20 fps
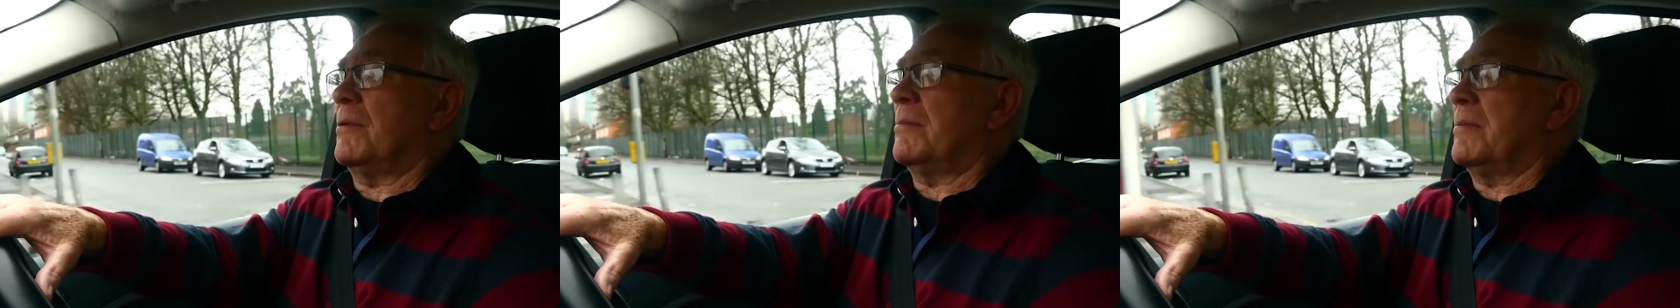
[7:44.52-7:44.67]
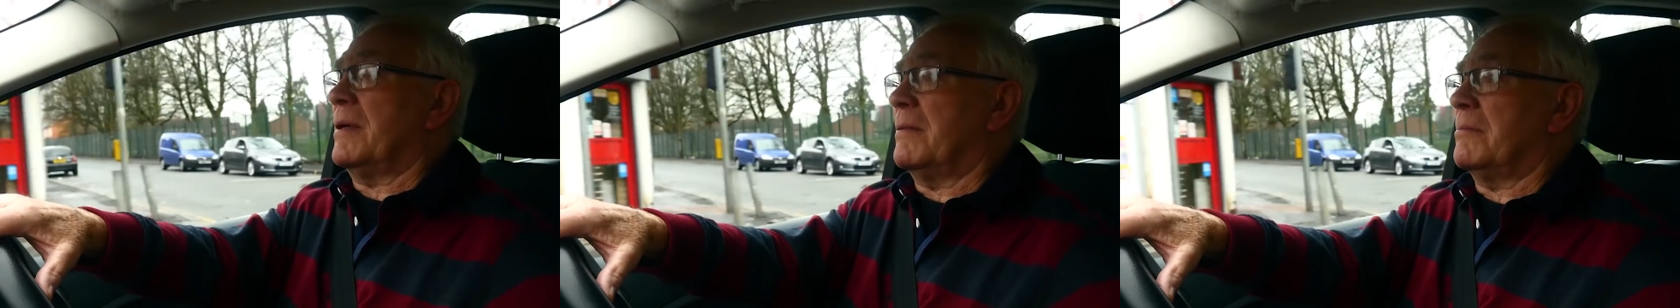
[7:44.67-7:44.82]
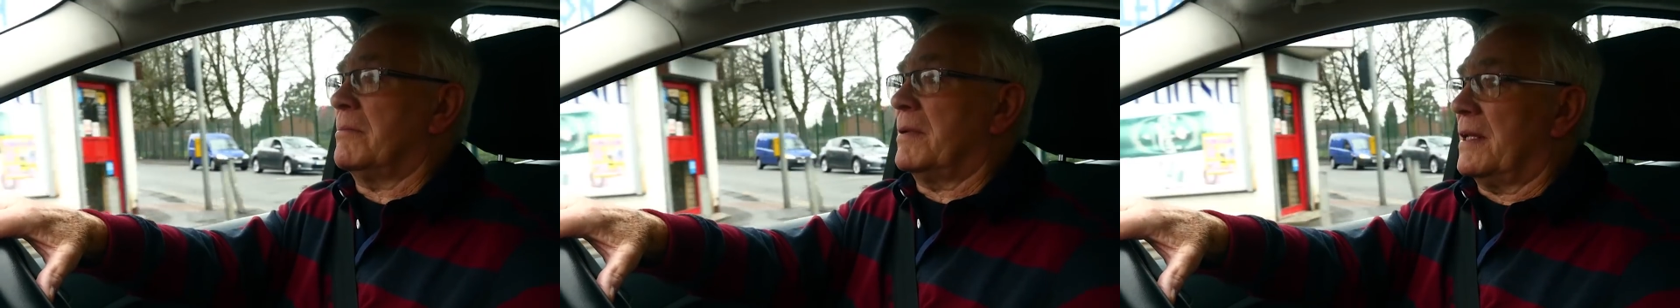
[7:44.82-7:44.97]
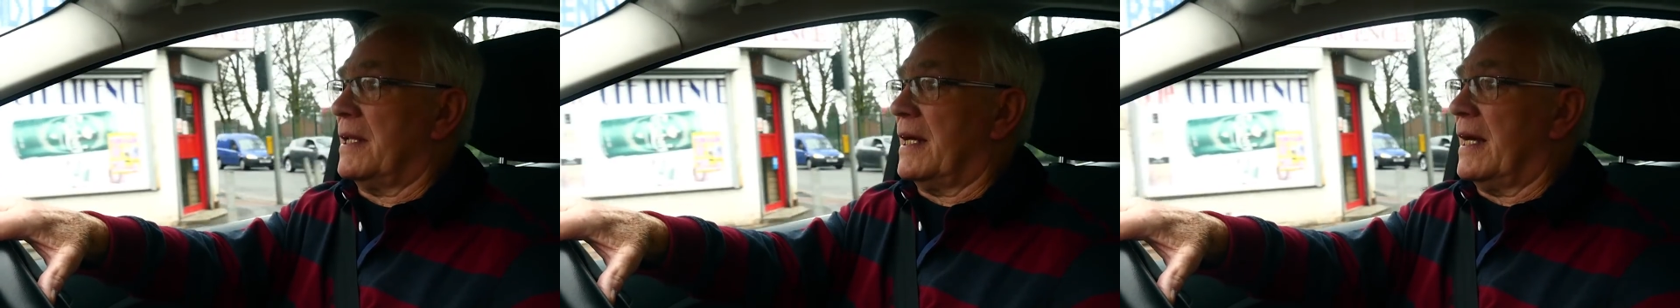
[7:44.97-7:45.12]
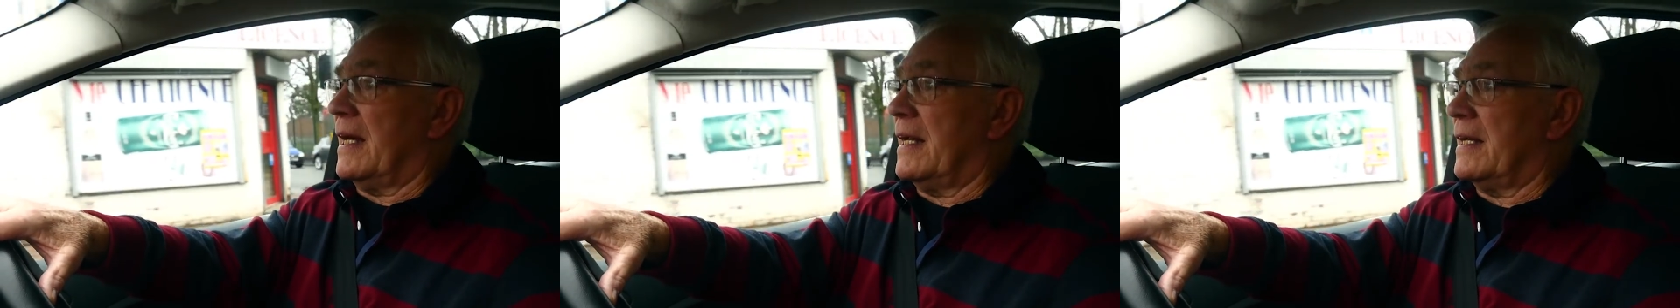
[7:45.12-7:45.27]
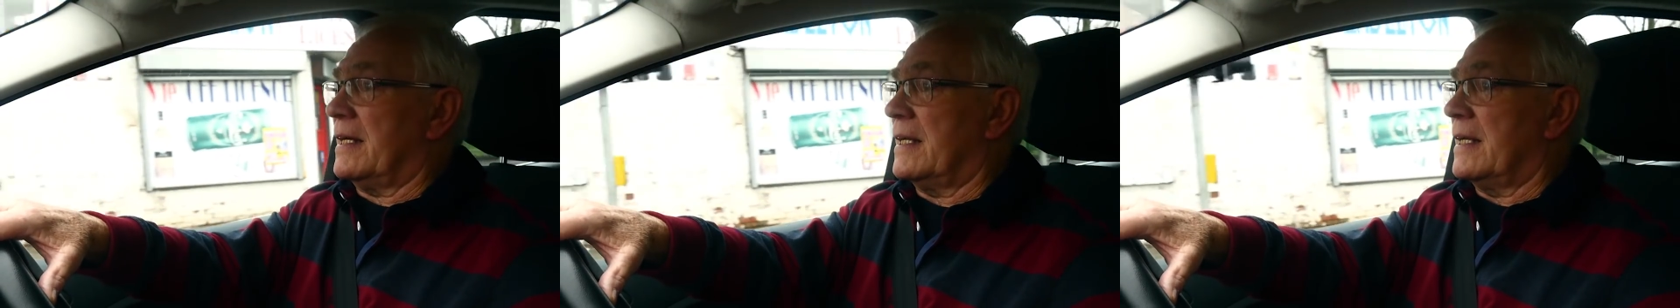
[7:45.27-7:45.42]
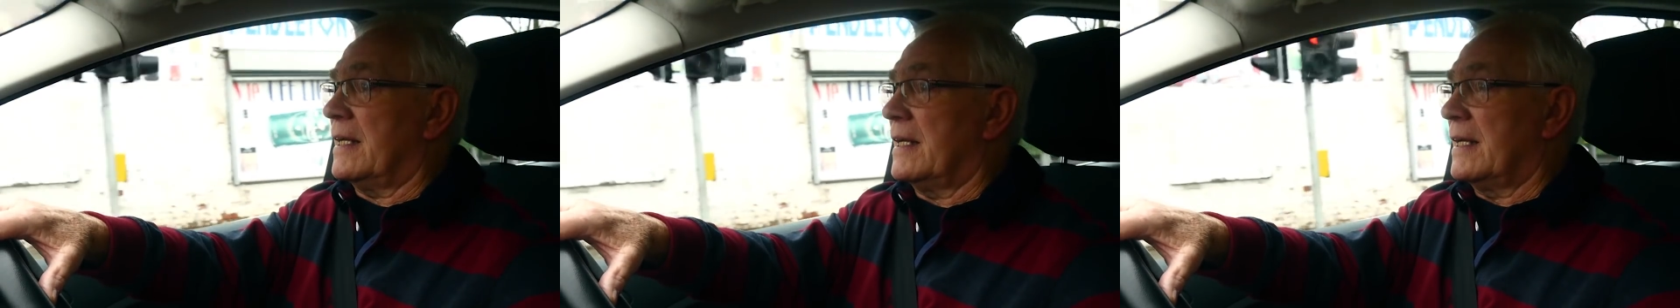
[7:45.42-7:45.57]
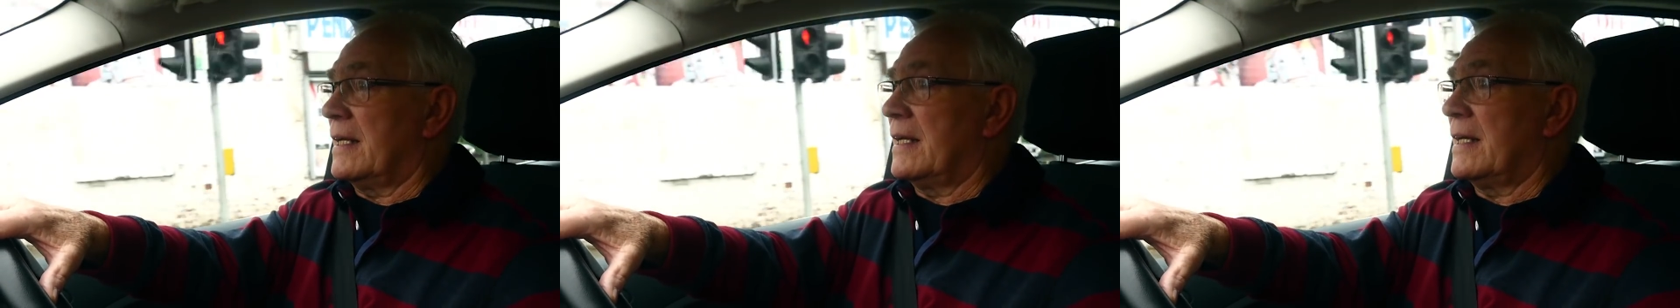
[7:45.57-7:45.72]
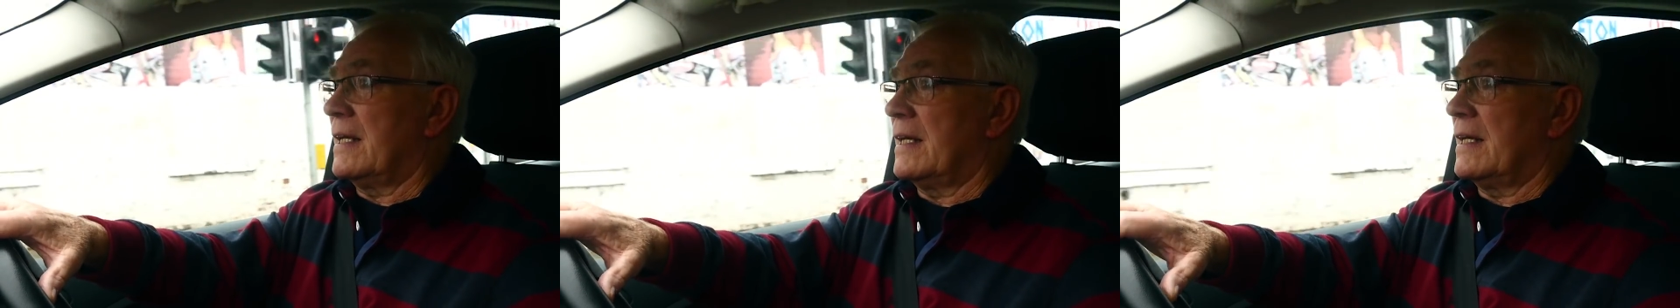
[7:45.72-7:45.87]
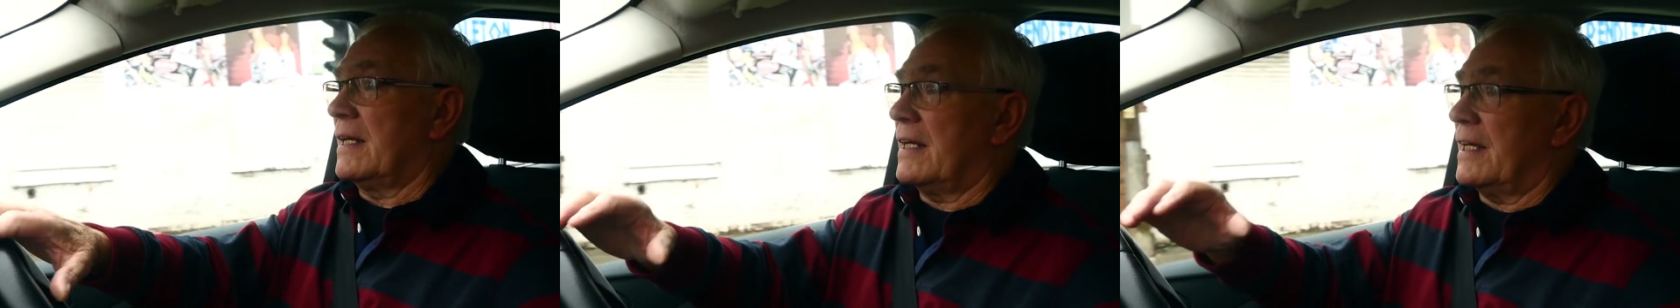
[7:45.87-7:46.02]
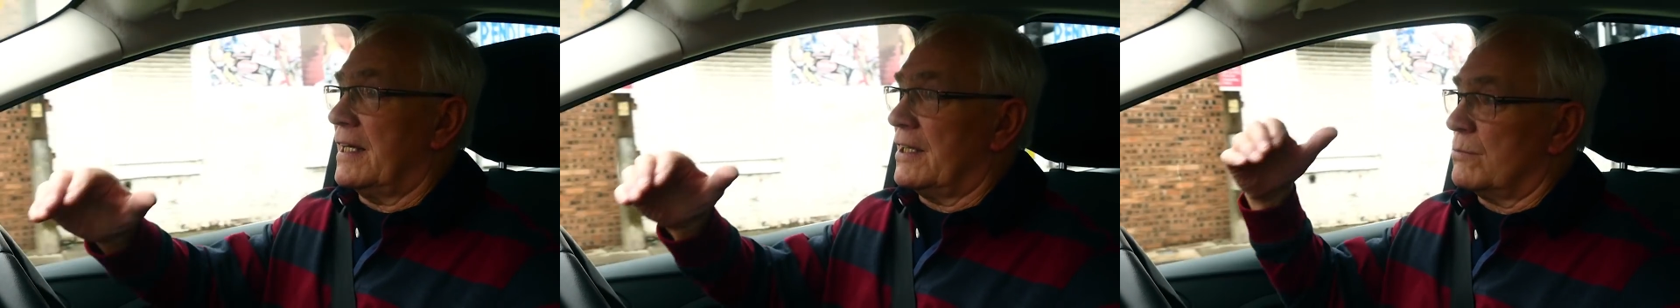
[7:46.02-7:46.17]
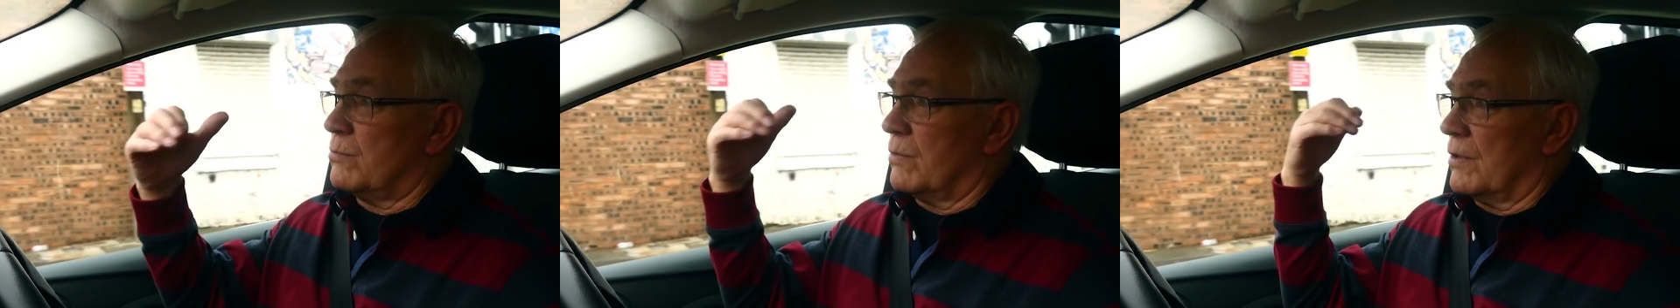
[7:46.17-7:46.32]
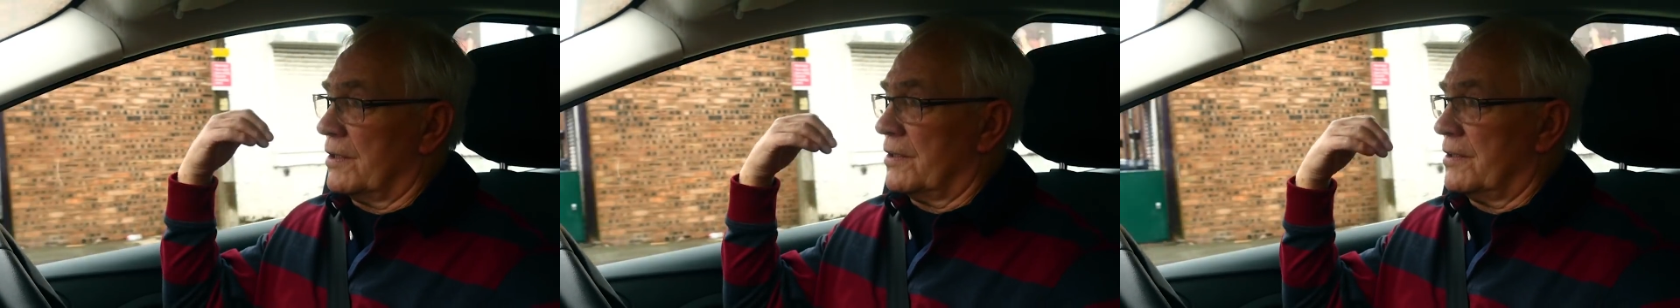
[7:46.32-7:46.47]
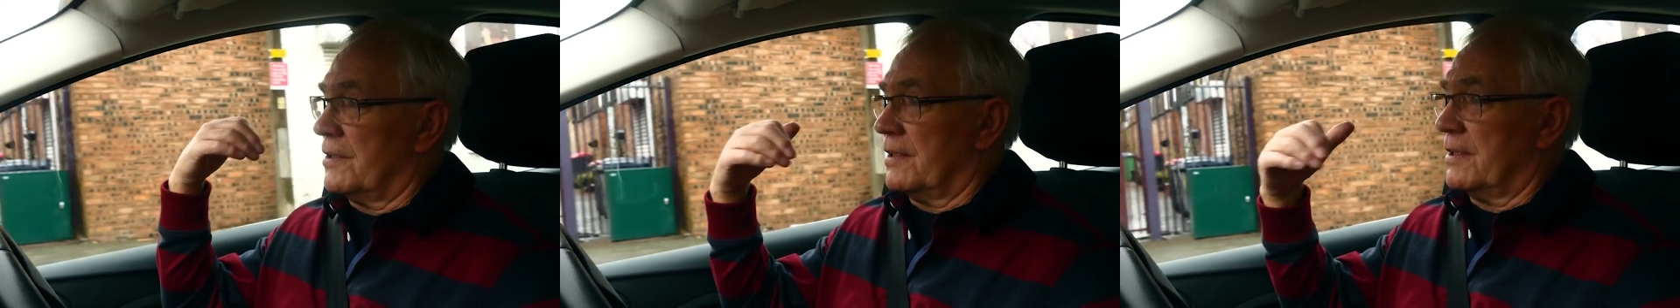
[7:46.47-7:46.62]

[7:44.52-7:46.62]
remember then is one of